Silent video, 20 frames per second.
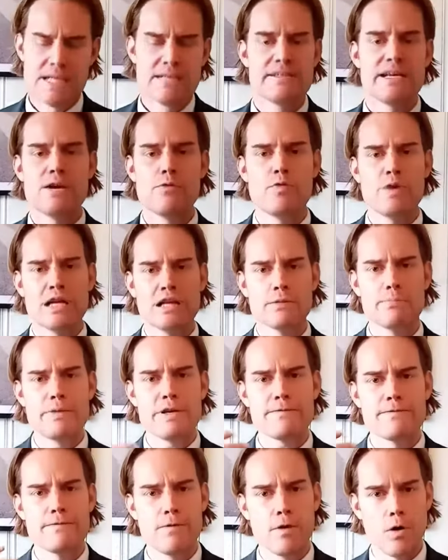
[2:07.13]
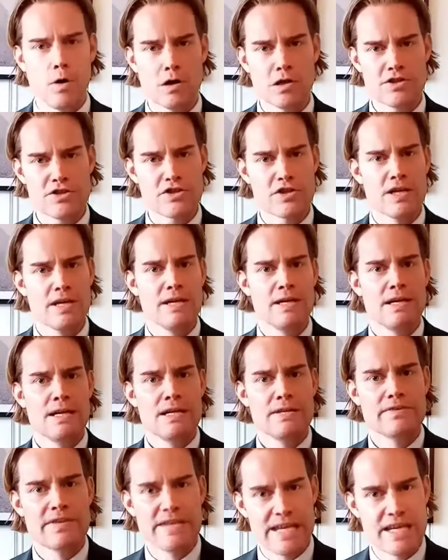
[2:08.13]
There will be false
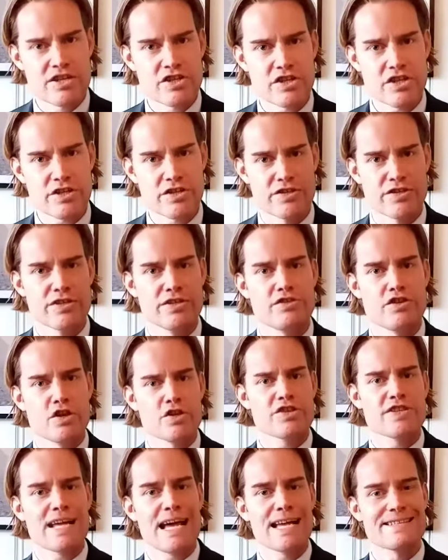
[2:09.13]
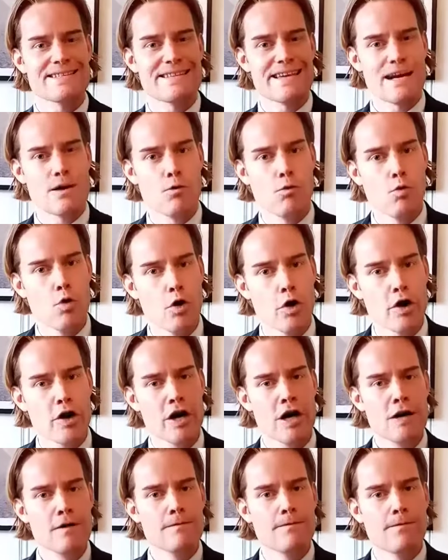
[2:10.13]
teachers, just as there were
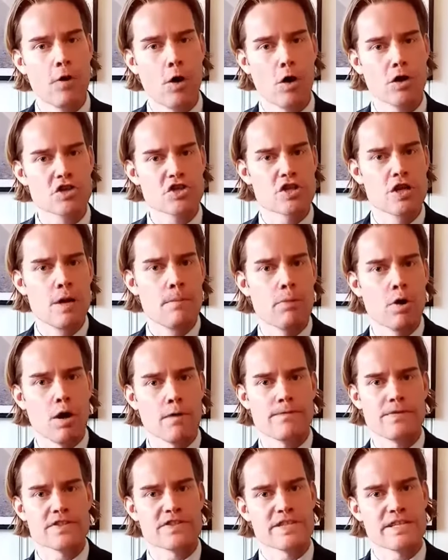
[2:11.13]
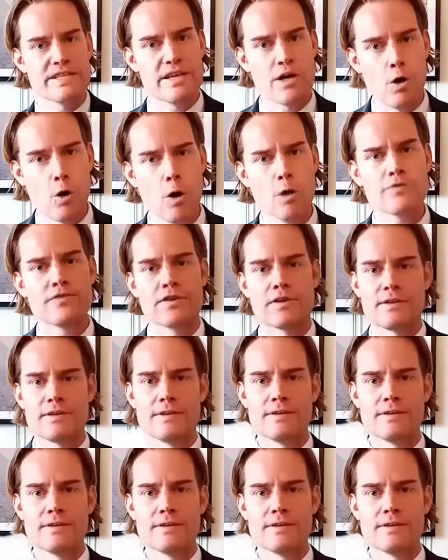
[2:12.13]
false prophets in the old